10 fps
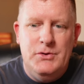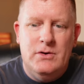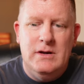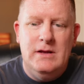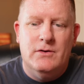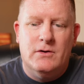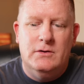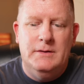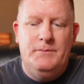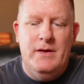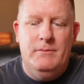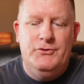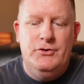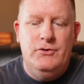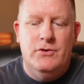You can either clip them
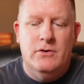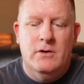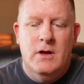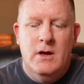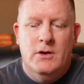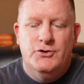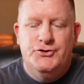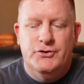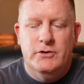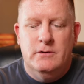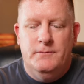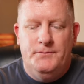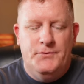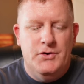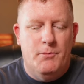to your shirt,
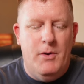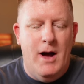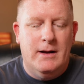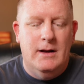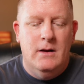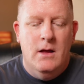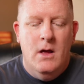to your pocket,